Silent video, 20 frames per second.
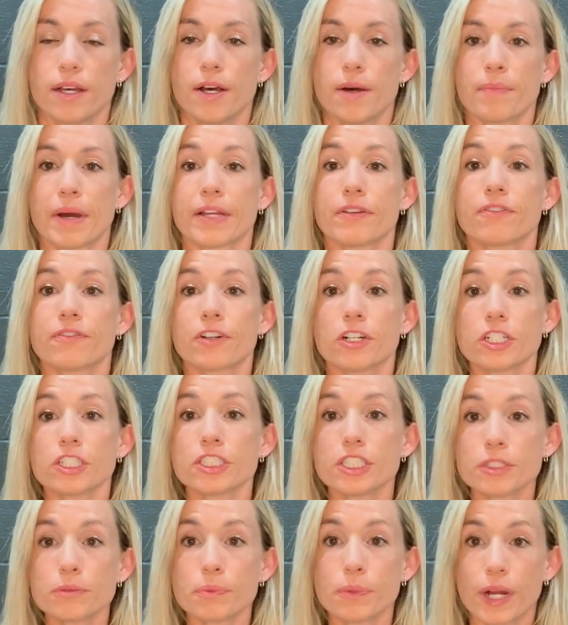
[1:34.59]
My
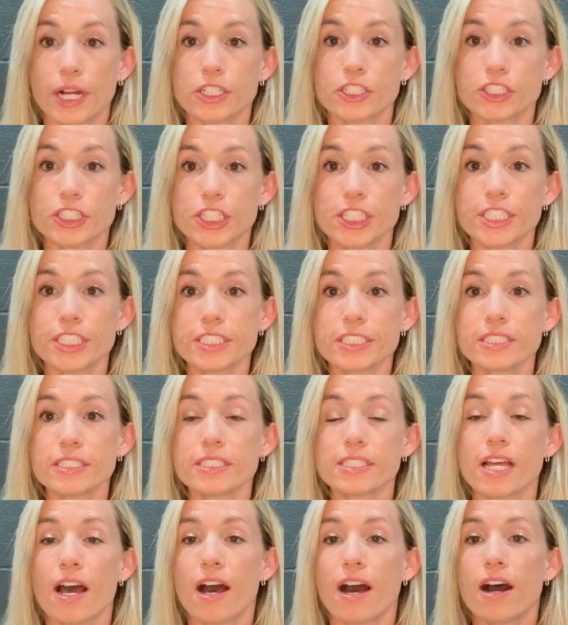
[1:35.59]
first
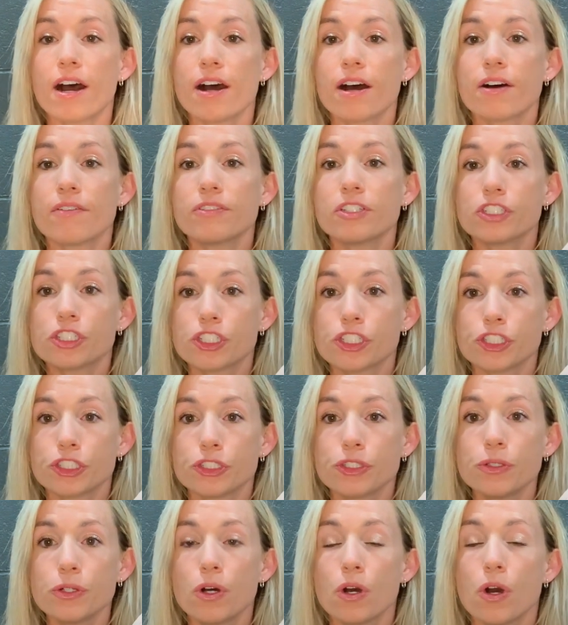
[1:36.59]
impressions of the
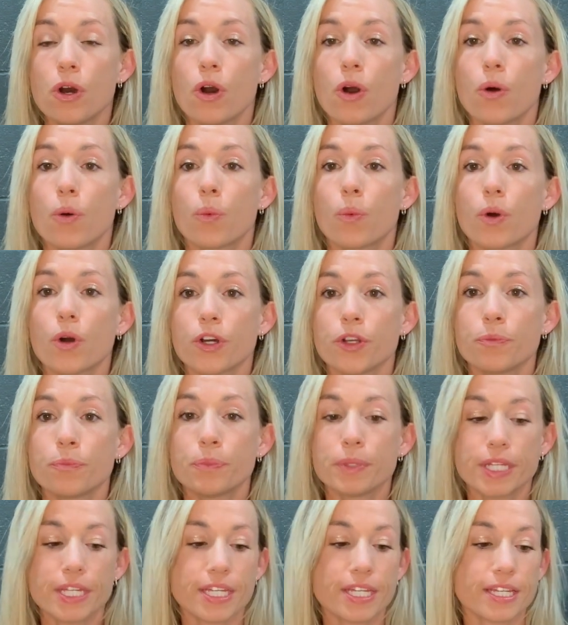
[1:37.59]
shoe would
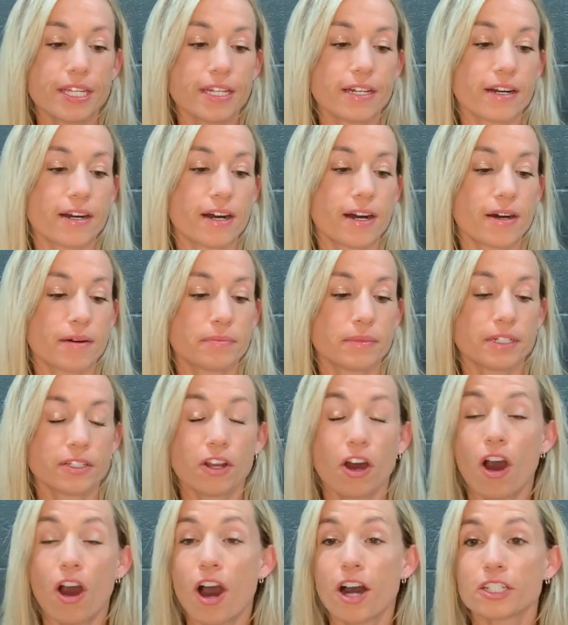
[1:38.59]
be an
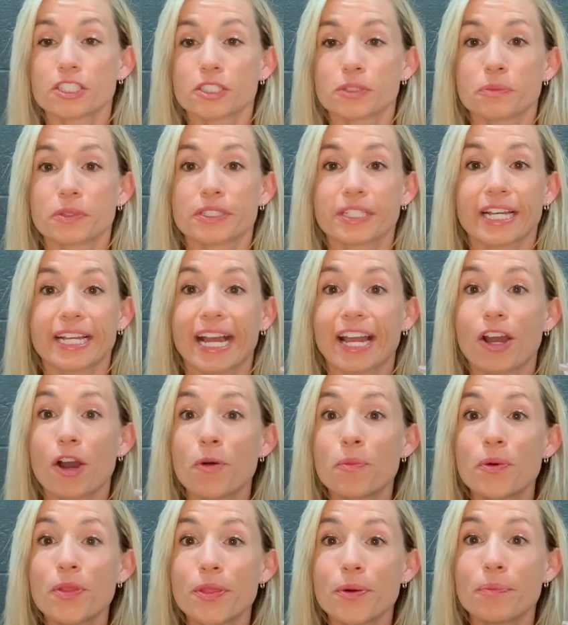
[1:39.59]
awesome one. Like, I
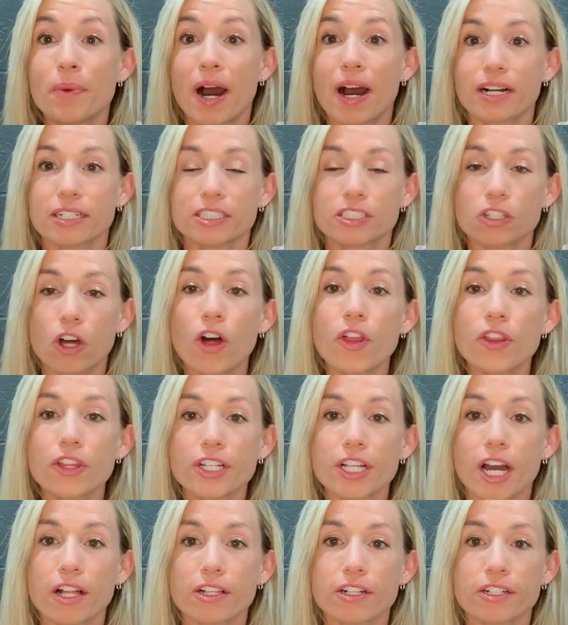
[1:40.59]
opened the box, saw the
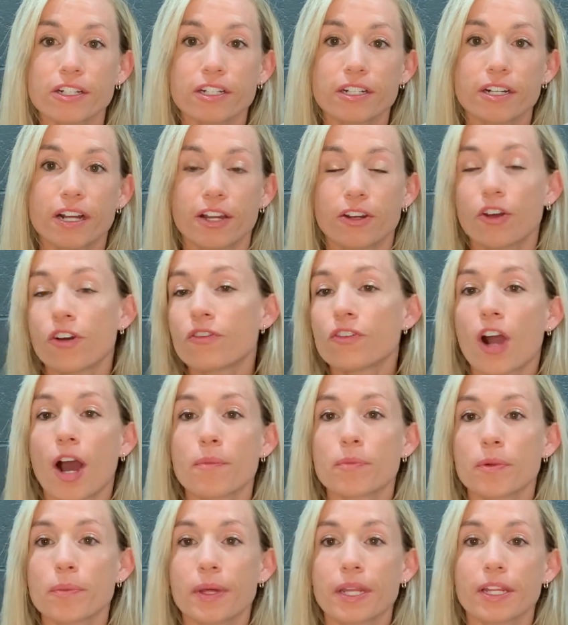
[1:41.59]
color, I know I've
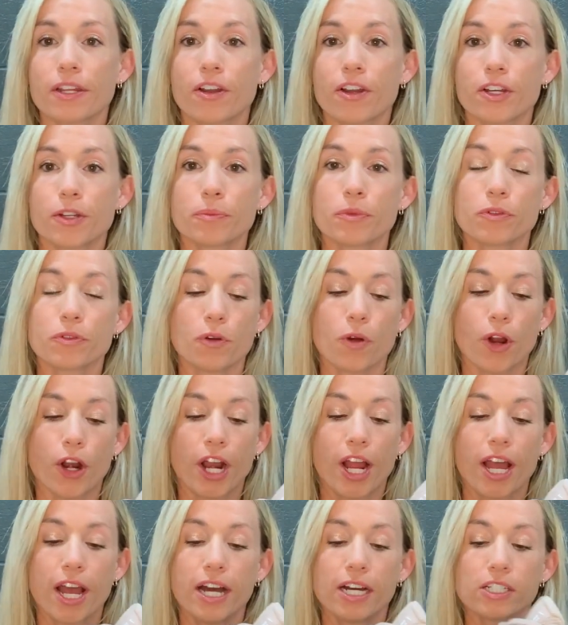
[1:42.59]
complimented on it before,
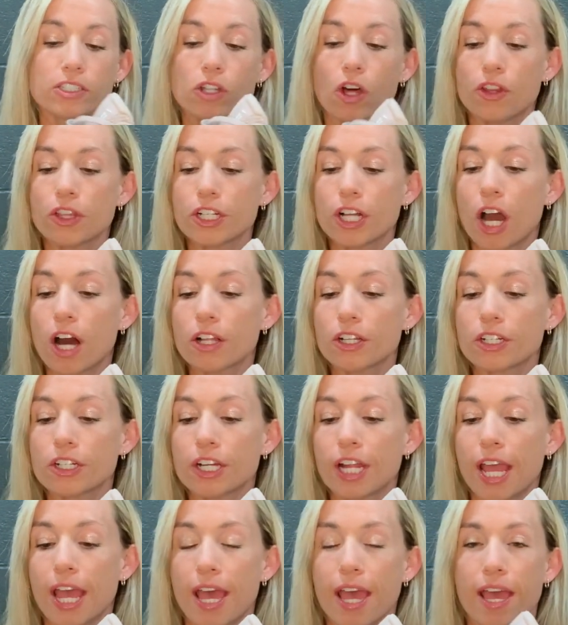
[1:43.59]
saw the
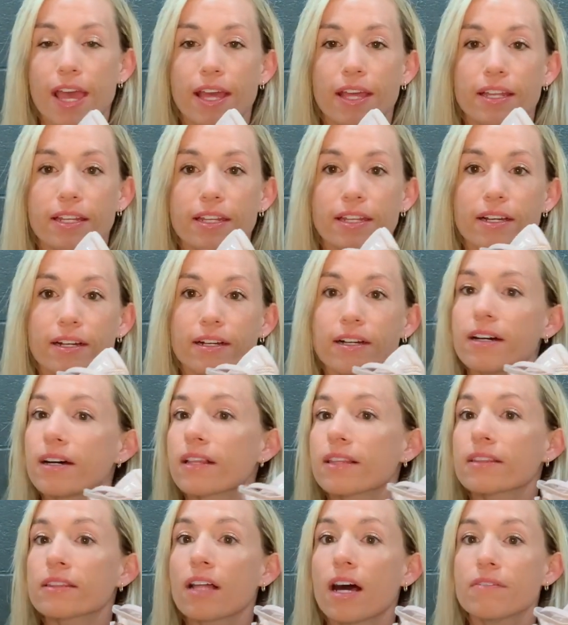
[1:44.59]
color and
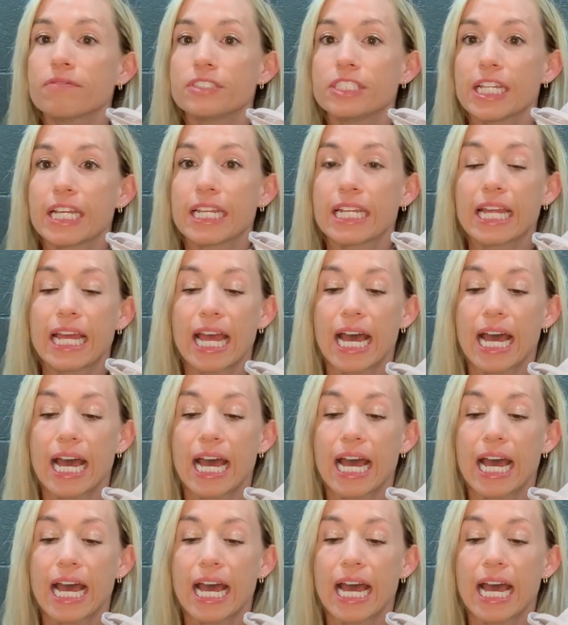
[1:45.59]
loved it.